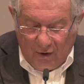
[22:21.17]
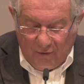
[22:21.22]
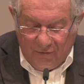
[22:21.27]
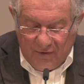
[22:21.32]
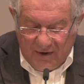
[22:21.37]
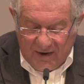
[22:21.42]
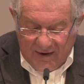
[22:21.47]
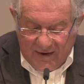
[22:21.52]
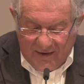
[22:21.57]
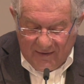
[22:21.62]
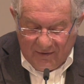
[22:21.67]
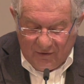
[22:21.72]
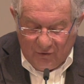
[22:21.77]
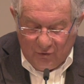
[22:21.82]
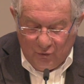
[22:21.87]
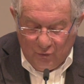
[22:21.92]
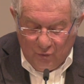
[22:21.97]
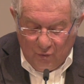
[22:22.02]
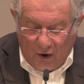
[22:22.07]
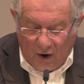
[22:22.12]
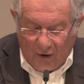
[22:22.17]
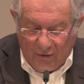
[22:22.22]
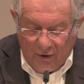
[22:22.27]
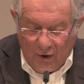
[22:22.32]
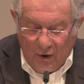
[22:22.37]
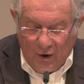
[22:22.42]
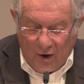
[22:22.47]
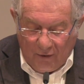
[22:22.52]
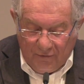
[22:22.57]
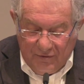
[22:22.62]
of his two
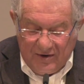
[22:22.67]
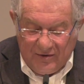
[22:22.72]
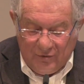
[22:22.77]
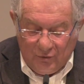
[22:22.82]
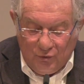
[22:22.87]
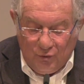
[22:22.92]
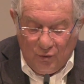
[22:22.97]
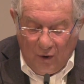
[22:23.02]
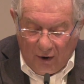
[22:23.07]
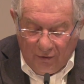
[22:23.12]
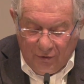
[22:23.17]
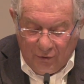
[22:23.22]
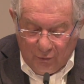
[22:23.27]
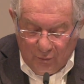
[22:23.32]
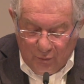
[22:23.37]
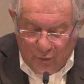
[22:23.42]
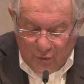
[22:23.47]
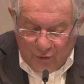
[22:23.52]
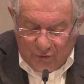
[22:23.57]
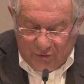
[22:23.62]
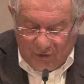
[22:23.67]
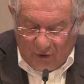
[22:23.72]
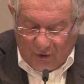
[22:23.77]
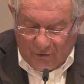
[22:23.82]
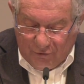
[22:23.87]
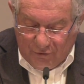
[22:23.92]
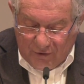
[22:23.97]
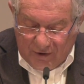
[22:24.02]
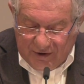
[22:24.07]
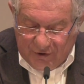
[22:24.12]
other books
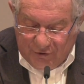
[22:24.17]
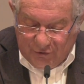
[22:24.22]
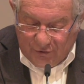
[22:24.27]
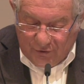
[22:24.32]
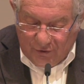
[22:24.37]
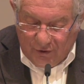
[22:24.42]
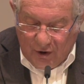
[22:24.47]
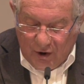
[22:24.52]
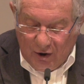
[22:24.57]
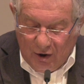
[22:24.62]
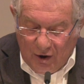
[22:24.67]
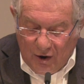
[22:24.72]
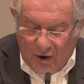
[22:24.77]
on religion,